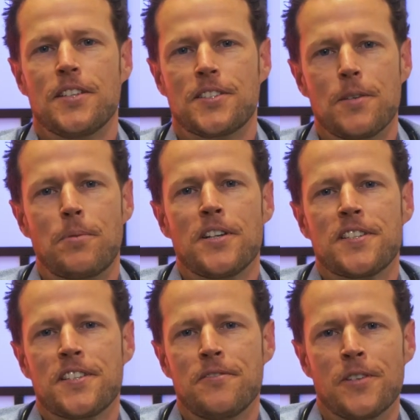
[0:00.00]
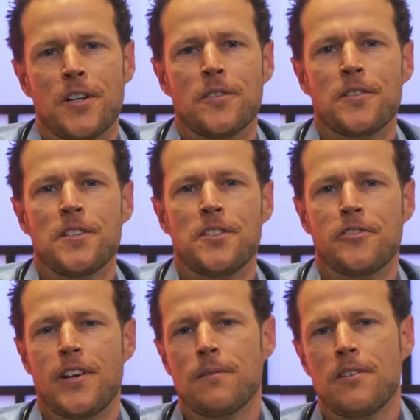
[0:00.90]
So the process involved is your
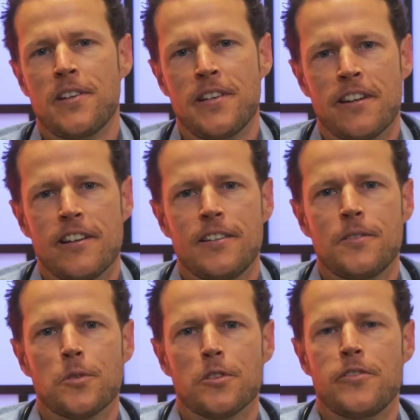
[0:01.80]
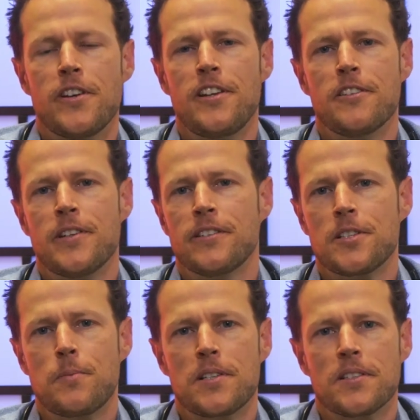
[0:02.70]
family veterinarian will refer you to Veterinary
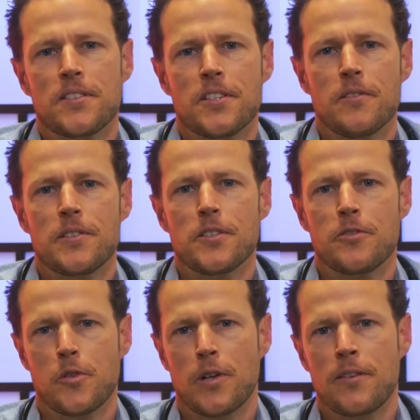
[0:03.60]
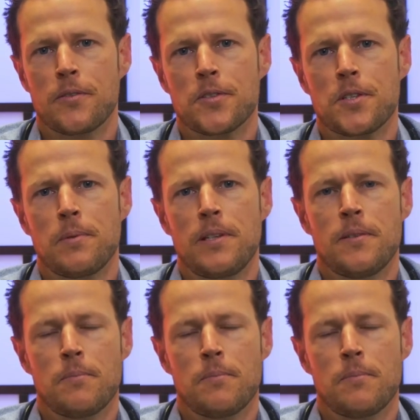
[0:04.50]
Specialist Services for arthroscopy,